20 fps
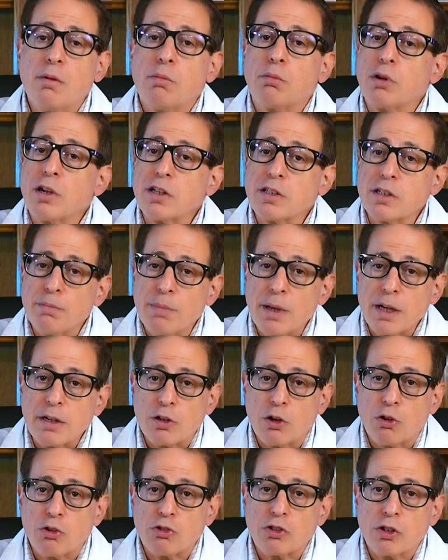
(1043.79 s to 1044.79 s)

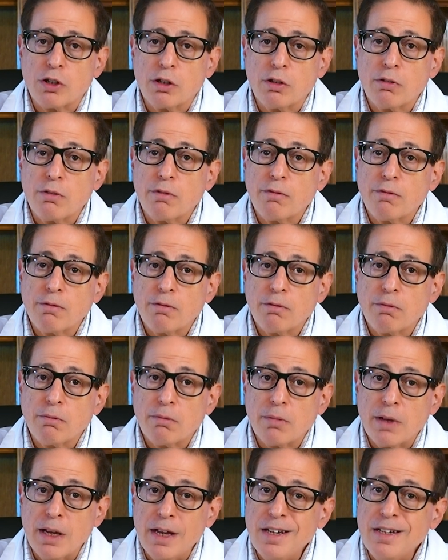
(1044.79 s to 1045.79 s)
Prosopagnosia
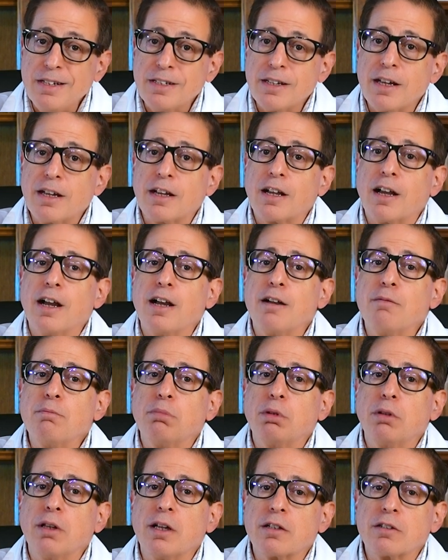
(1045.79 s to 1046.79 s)
is a
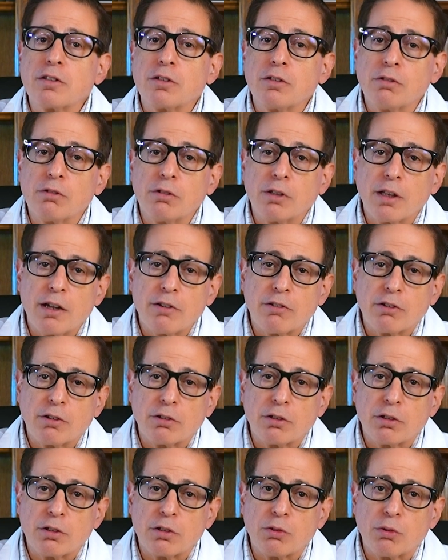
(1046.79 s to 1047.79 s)
complex
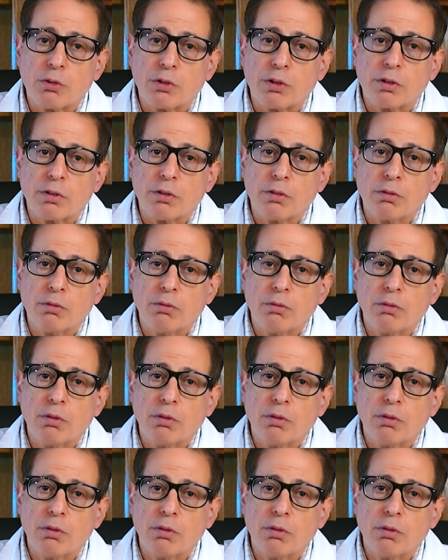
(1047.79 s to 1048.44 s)
neurological disorder.